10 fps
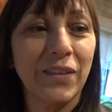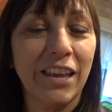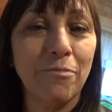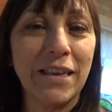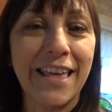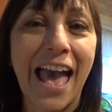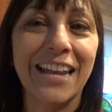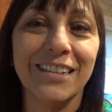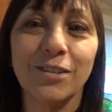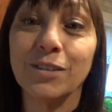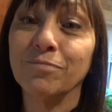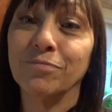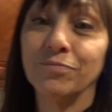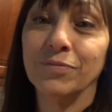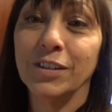Give me that.
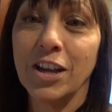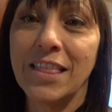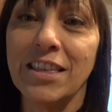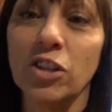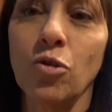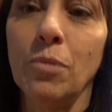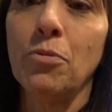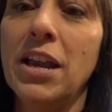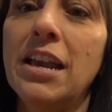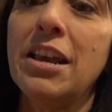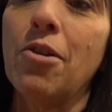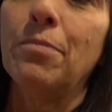Look at this girl. Bring it here.